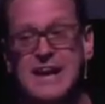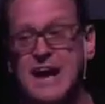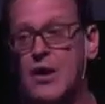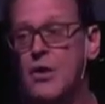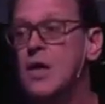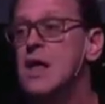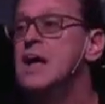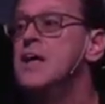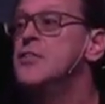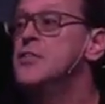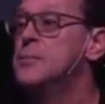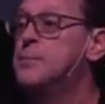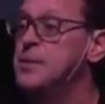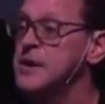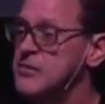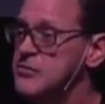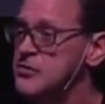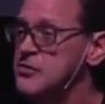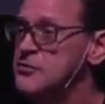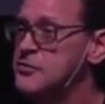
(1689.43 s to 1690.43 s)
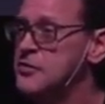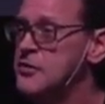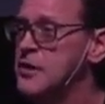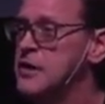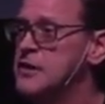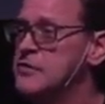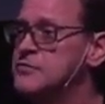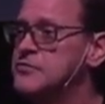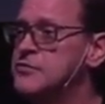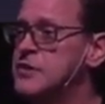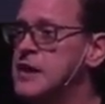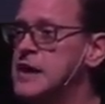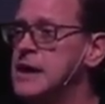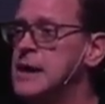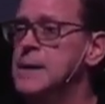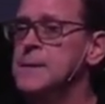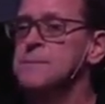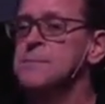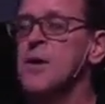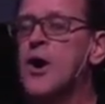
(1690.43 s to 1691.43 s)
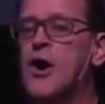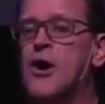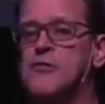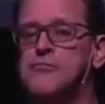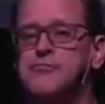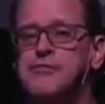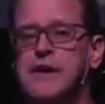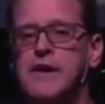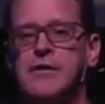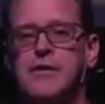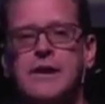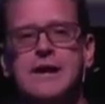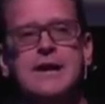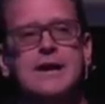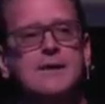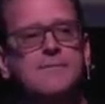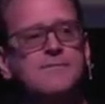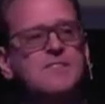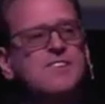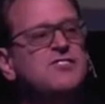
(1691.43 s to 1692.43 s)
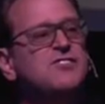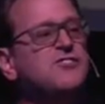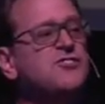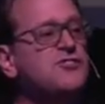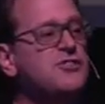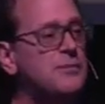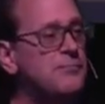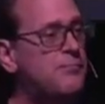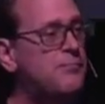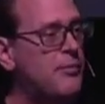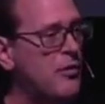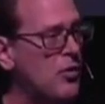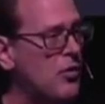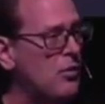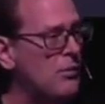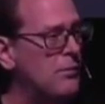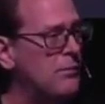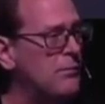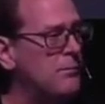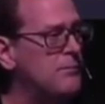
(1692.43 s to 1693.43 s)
Now, the pictures you're going to see are very simple.